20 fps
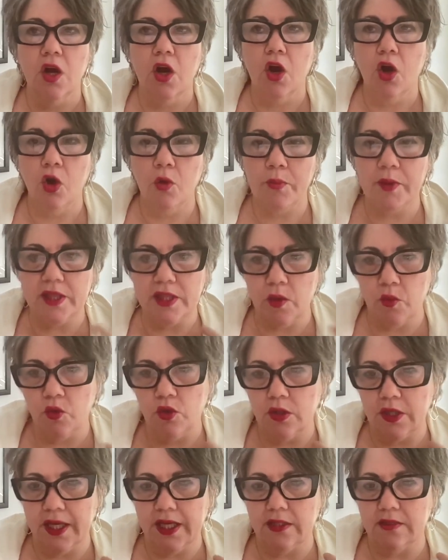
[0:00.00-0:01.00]
hoping that
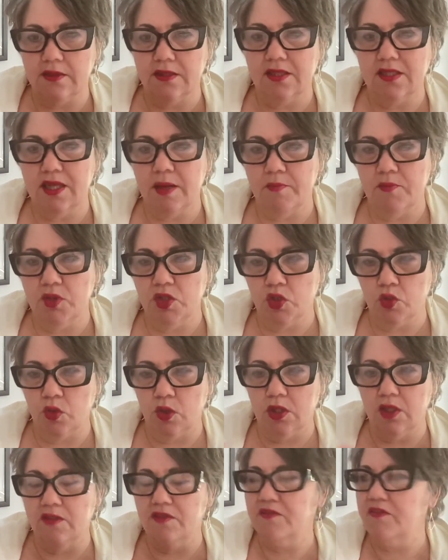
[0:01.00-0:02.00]
we'll get some
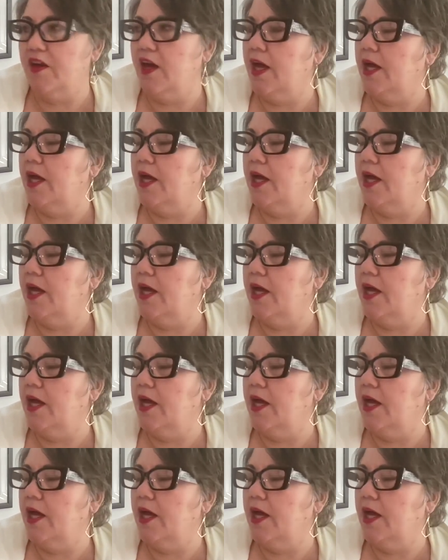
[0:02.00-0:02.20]
sort of,